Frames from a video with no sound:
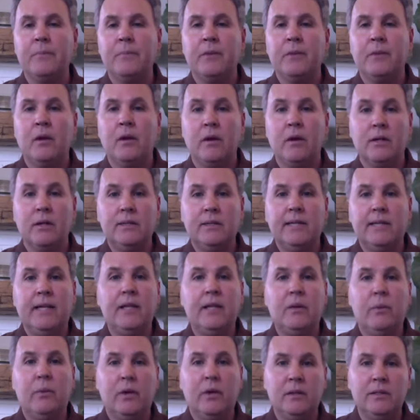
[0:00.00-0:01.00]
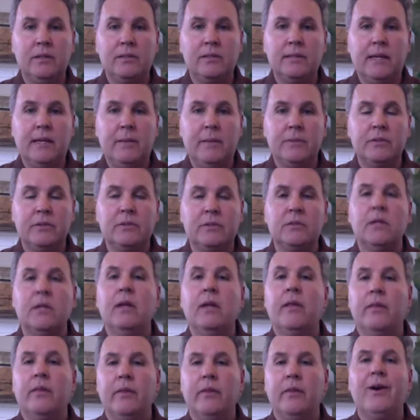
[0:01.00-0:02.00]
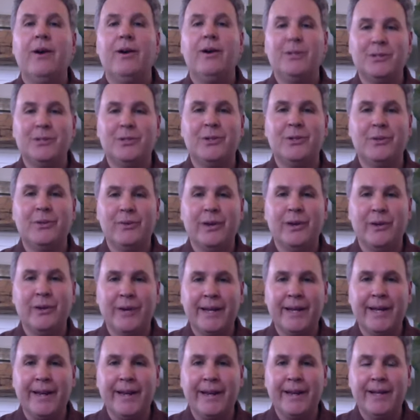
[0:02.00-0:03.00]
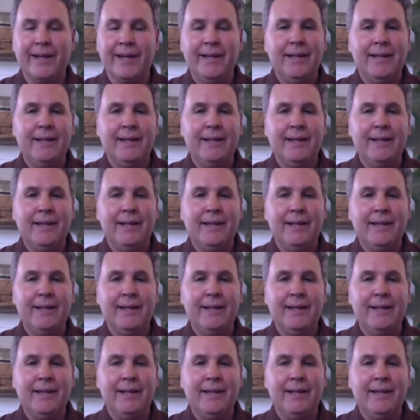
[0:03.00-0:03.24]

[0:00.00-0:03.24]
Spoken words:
Our daily wellness capsules, they are certified organic.